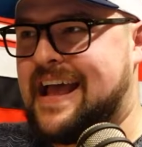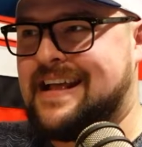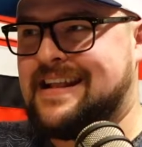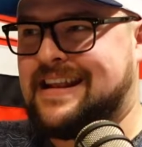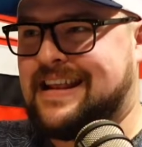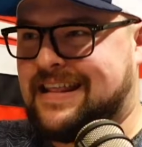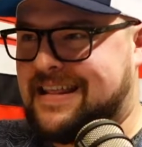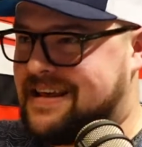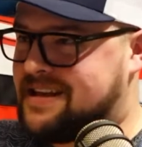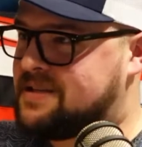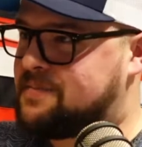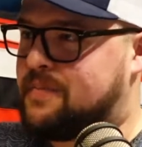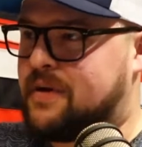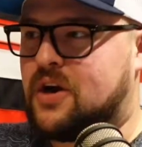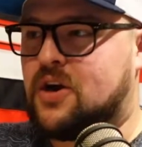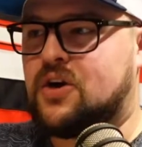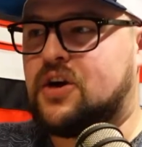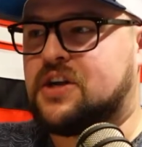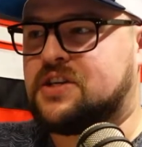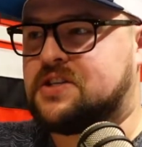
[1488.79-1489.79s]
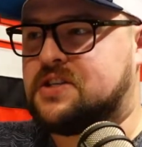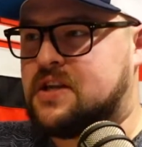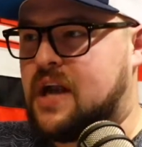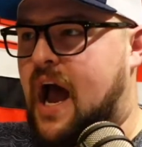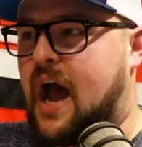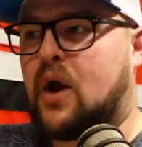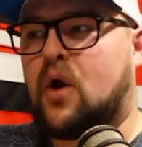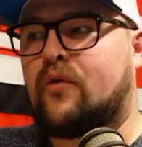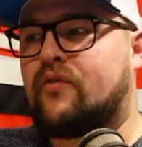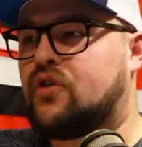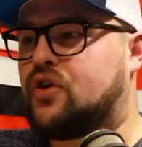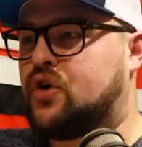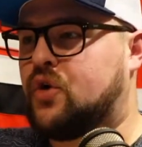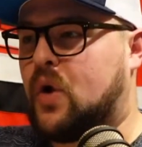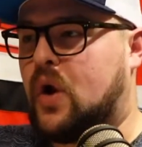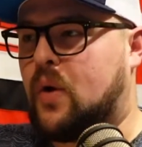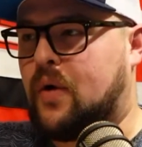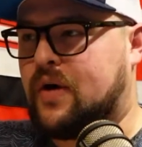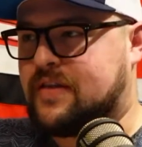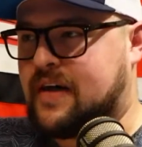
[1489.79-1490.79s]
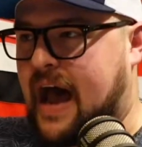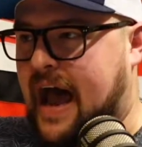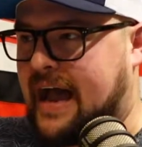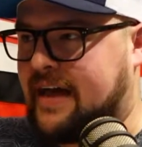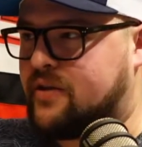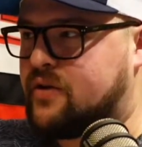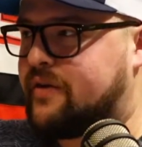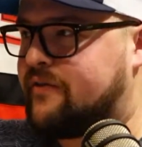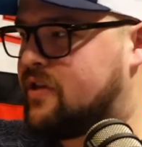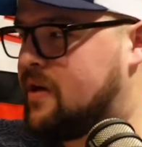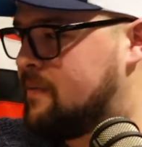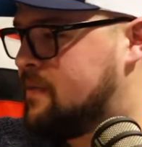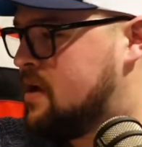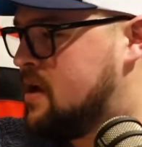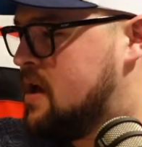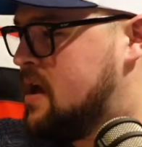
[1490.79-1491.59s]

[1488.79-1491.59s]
And this beer does not overdo it with either of them.